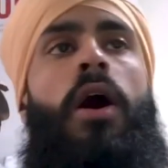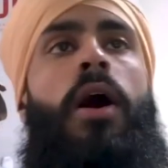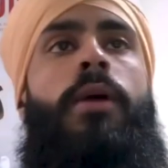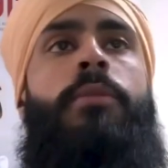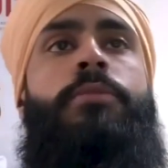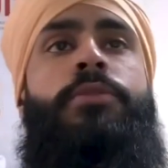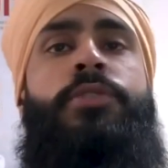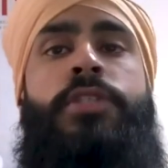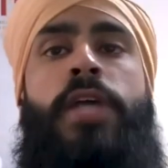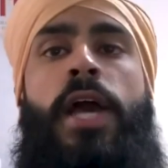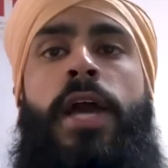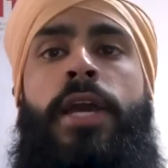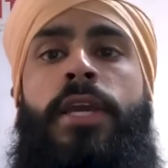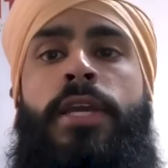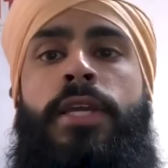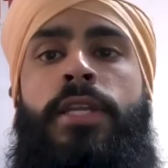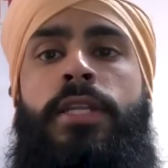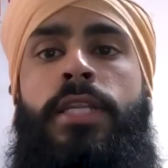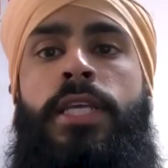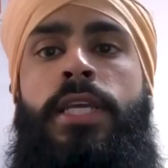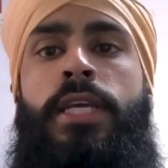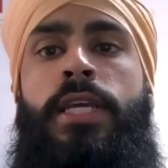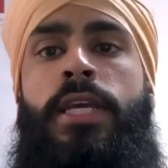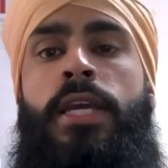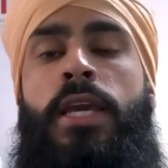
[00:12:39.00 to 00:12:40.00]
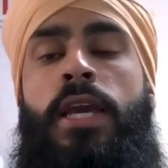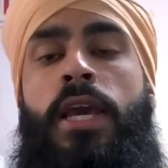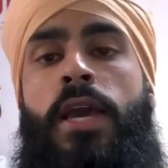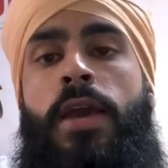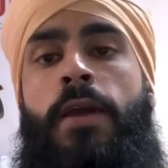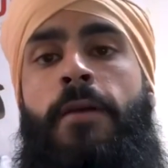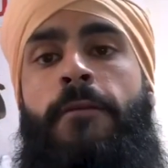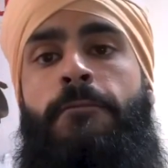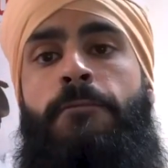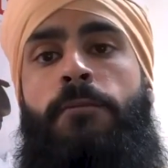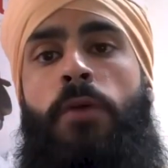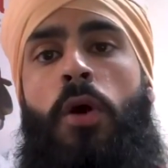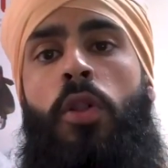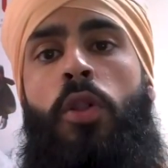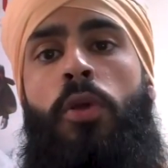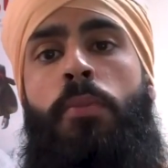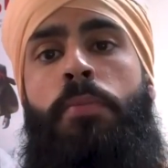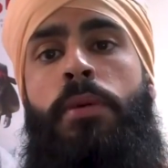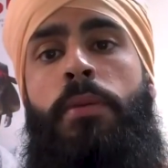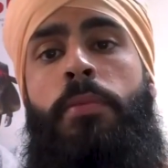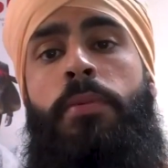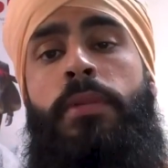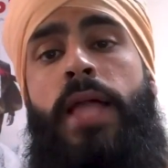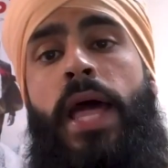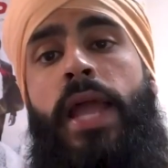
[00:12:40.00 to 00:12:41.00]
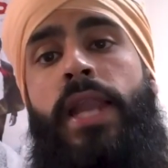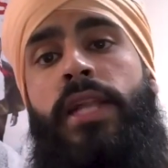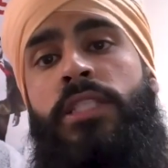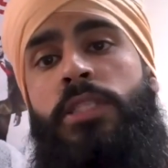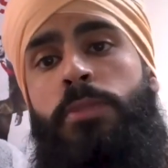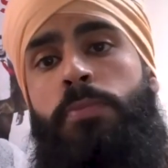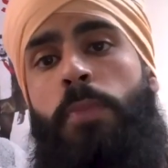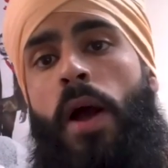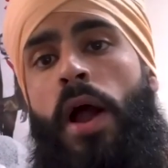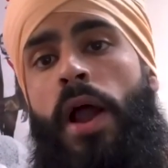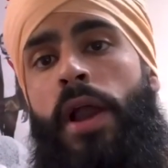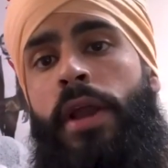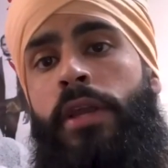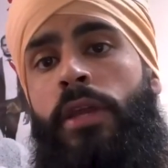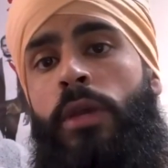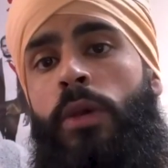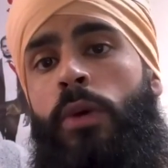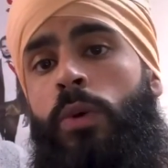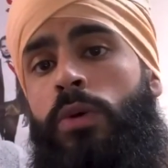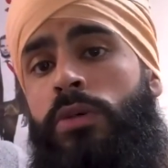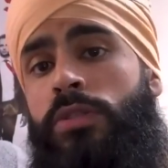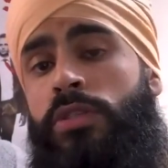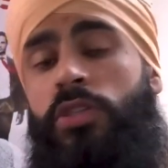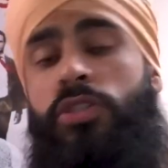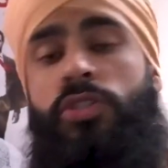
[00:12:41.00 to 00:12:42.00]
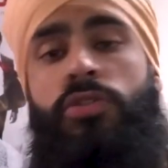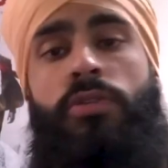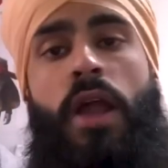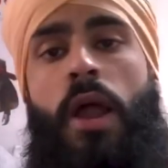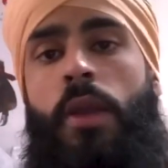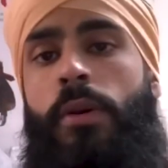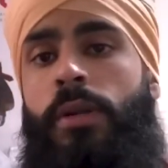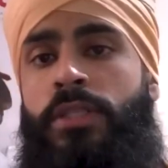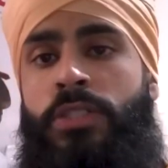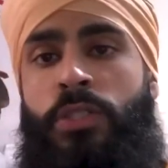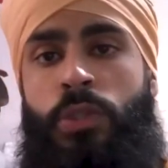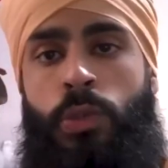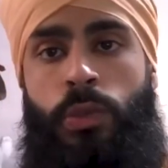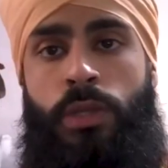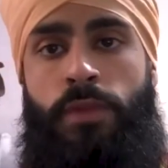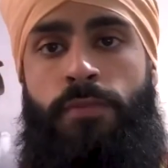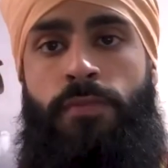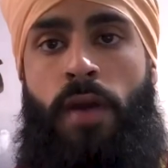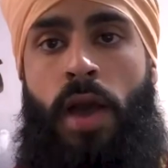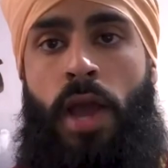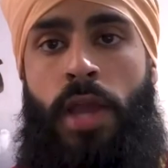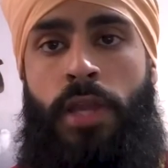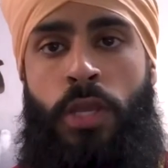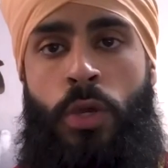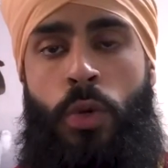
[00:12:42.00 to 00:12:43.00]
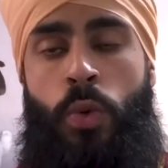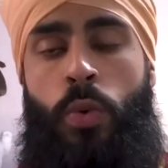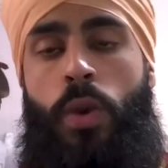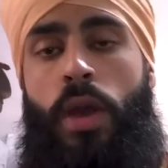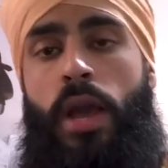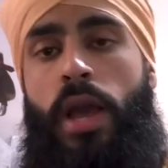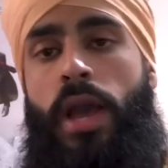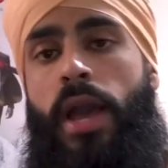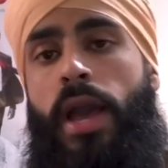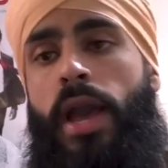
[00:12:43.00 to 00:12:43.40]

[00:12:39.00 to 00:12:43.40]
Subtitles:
Secondly, follow people that inspire you, because your surroundings do define you.